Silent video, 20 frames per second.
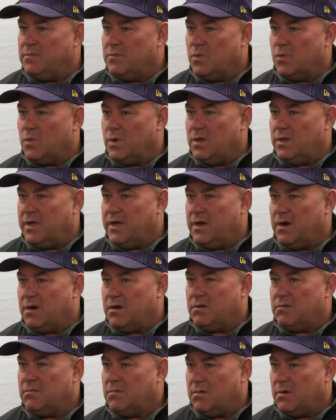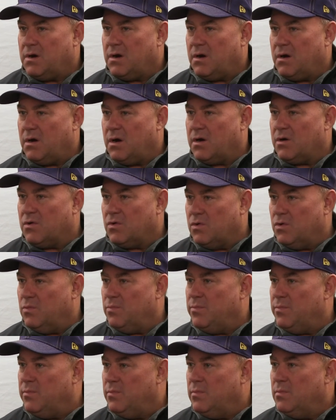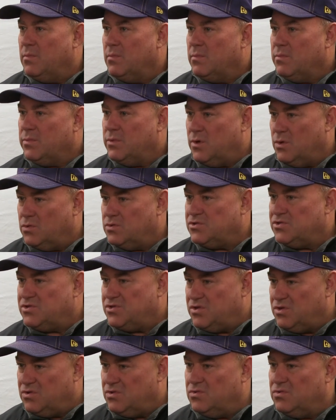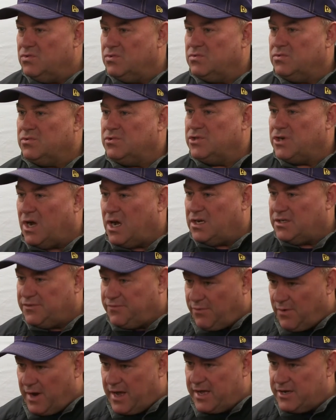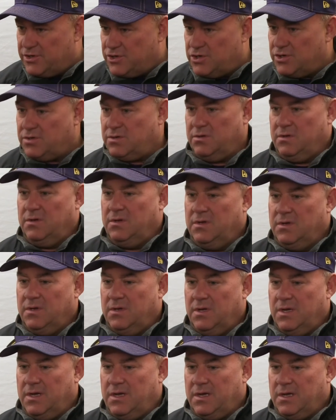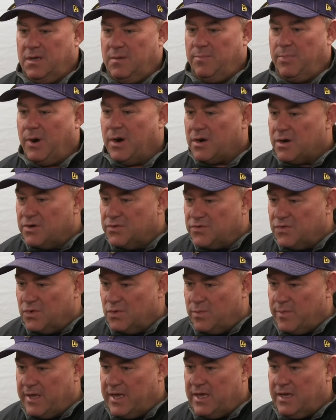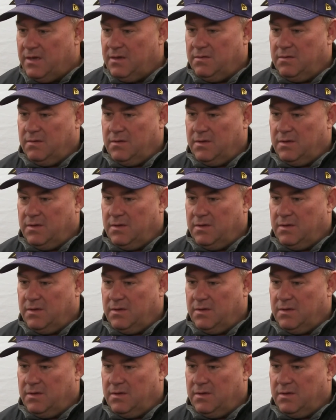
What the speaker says: Really, our group, those two, Josh French, Parker Toomey,